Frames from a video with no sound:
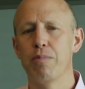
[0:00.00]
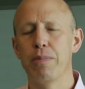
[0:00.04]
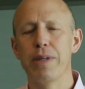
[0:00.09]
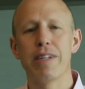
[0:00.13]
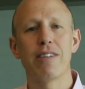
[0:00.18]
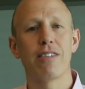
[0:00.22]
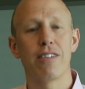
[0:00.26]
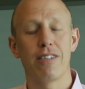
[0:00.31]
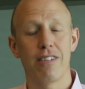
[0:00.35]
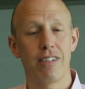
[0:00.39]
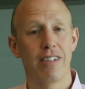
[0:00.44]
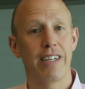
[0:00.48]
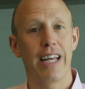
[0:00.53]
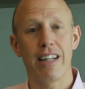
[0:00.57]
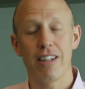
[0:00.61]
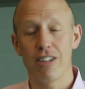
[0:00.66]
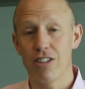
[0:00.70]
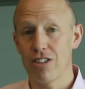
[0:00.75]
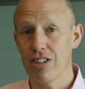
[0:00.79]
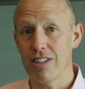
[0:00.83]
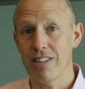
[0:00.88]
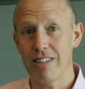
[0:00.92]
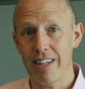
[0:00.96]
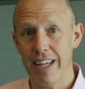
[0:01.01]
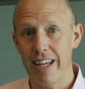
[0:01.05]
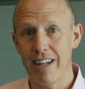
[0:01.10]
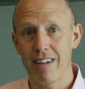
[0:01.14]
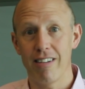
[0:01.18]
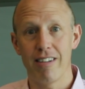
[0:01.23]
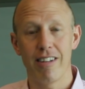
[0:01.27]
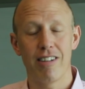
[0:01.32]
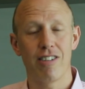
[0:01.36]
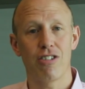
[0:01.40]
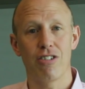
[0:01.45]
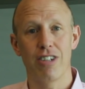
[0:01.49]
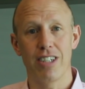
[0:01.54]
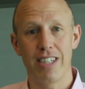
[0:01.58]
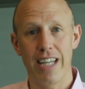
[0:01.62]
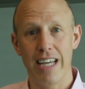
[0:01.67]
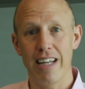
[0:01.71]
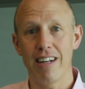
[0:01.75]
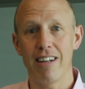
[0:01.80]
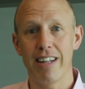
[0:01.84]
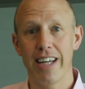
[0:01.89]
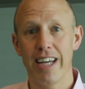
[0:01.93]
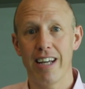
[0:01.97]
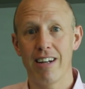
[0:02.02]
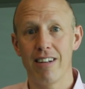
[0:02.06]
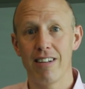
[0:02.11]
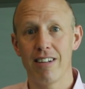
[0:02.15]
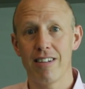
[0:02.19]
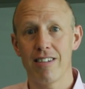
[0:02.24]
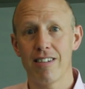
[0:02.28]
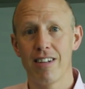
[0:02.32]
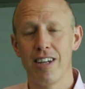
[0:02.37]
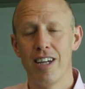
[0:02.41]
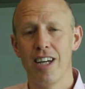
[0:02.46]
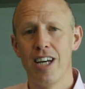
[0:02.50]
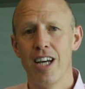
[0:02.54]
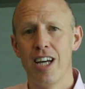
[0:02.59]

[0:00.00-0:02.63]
business intelligence analyst or a data analyst.